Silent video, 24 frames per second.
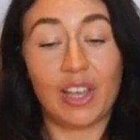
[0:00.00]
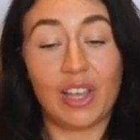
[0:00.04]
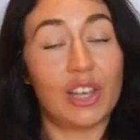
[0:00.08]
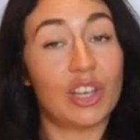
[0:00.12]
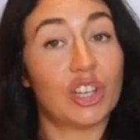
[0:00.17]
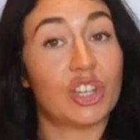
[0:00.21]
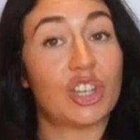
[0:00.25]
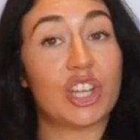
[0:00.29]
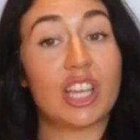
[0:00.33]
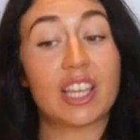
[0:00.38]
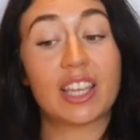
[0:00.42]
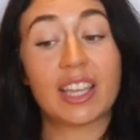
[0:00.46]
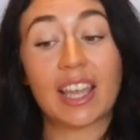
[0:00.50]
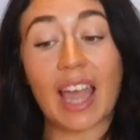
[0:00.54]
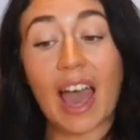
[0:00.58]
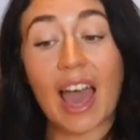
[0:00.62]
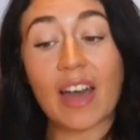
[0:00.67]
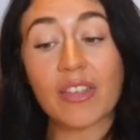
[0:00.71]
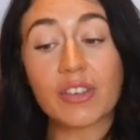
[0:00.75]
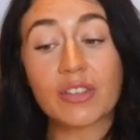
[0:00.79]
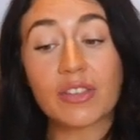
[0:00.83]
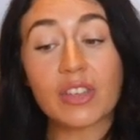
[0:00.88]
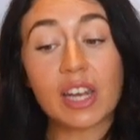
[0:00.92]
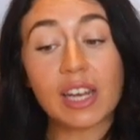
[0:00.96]
She
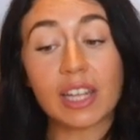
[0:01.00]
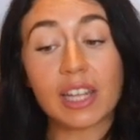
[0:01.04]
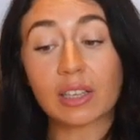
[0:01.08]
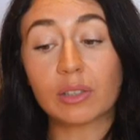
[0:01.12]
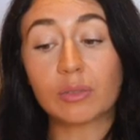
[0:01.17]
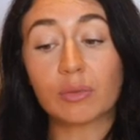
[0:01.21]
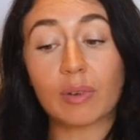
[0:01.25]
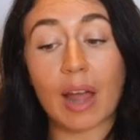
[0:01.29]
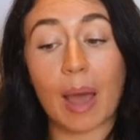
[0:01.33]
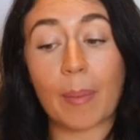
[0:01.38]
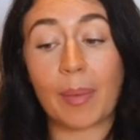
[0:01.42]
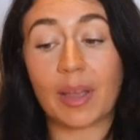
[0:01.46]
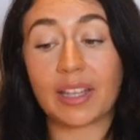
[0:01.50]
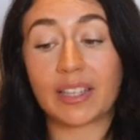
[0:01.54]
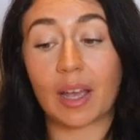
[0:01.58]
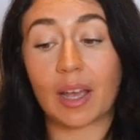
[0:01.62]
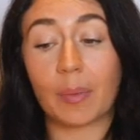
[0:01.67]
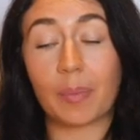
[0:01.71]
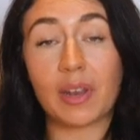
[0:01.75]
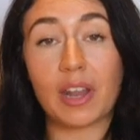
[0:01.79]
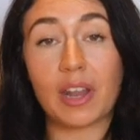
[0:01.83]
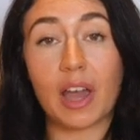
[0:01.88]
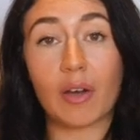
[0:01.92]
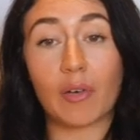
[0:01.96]
gathered the little rabbit
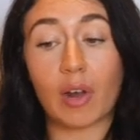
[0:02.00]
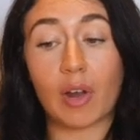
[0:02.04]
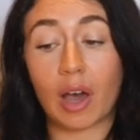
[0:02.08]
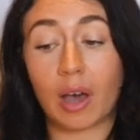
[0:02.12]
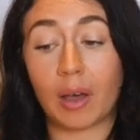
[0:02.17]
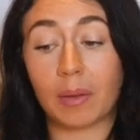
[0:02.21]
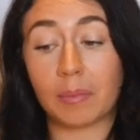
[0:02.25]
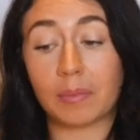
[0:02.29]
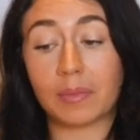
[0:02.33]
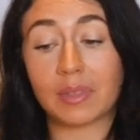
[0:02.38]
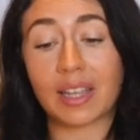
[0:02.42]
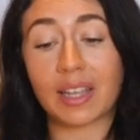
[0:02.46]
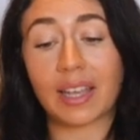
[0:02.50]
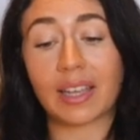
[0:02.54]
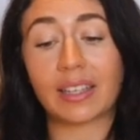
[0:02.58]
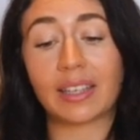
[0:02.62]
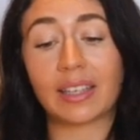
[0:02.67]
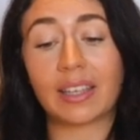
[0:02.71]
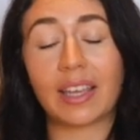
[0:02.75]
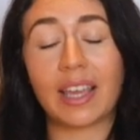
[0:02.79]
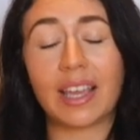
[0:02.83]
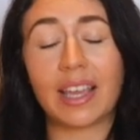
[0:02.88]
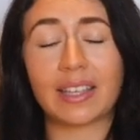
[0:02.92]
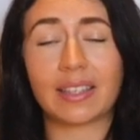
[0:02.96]
up in her arms
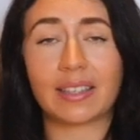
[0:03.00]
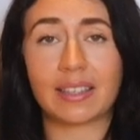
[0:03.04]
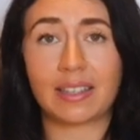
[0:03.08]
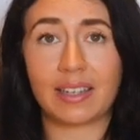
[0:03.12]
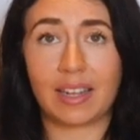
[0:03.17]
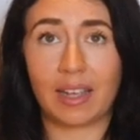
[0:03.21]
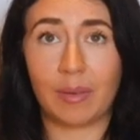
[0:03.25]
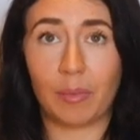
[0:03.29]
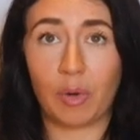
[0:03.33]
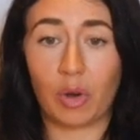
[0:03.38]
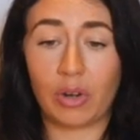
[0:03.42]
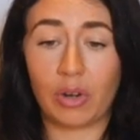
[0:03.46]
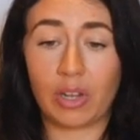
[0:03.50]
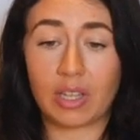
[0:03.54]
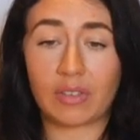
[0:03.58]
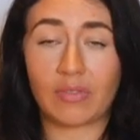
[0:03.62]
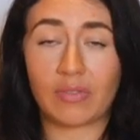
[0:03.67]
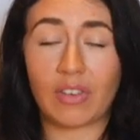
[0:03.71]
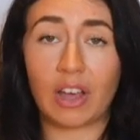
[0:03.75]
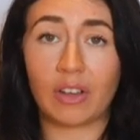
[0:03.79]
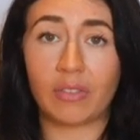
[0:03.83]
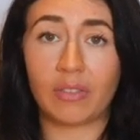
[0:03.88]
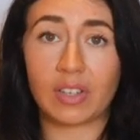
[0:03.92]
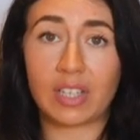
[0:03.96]
and kissed him on his
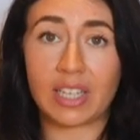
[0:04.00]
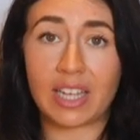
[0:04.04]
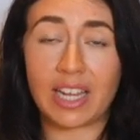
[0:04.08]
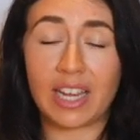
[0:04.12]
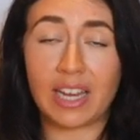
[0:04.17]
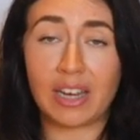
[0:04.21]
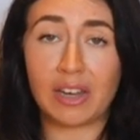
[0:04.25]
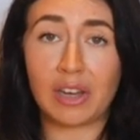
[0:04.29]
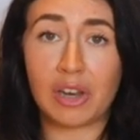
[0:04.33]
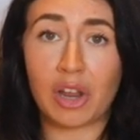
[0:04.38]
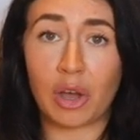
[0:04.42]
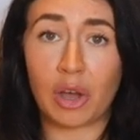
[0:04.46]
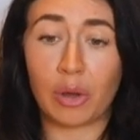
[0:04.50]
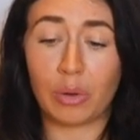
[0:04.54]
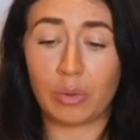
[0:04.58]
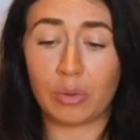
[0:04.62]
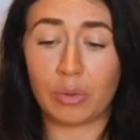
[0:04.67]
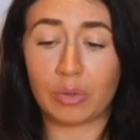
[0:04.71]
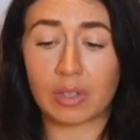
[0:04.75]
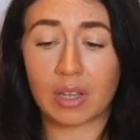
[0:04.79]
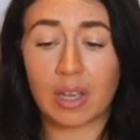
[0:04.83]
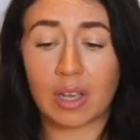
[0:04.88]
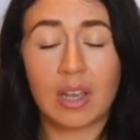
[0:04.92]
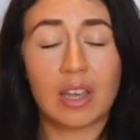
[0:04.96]
velveteen
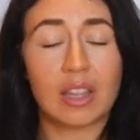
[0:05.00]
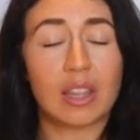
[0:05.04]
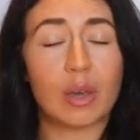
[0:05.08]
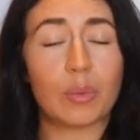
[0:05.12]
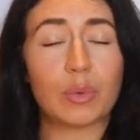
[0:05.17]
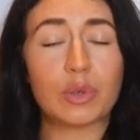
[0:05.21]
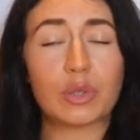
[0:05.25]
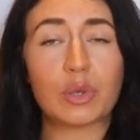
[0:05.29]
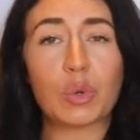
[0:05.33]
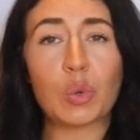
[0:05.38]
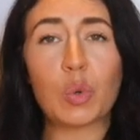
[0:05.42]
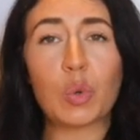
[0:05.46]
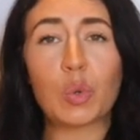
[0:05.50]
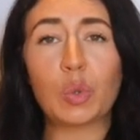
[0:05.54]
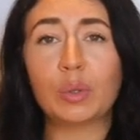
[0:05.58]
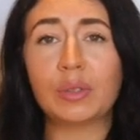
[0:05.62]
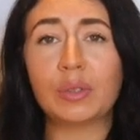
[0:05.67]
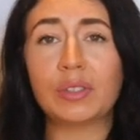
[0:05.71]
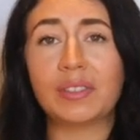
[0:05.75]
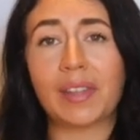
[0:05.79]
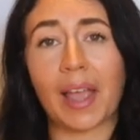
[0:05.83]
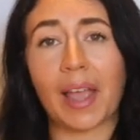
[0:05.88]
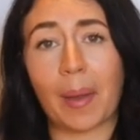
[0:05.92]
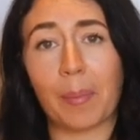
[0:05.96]
nose that was all
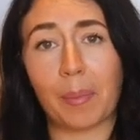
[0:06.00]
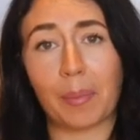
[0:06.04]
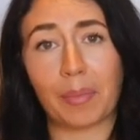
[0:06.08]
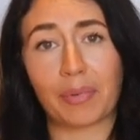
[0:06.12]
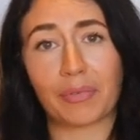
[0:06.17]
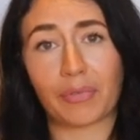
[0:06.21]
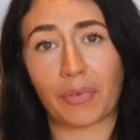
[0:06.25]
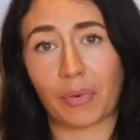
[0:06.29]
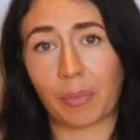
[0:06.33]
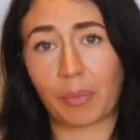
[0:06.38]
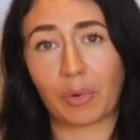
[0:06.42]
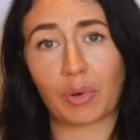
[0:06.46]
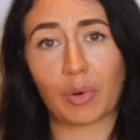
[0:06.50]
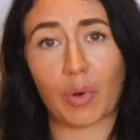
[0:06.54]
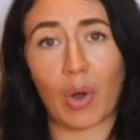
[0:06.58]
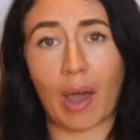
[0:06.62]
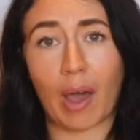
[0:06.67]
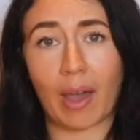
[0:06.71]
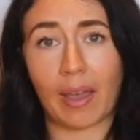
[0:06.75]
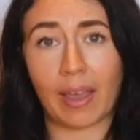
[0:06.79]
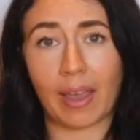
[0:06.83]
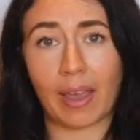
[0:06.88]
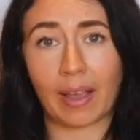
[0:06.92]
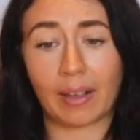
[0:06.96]
damp from
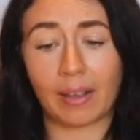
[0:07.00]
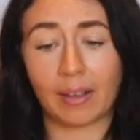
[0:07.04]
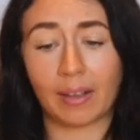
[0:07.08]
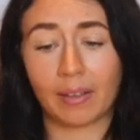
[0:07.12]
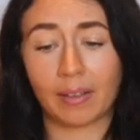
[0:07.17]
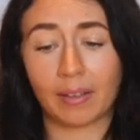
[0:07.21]
crying.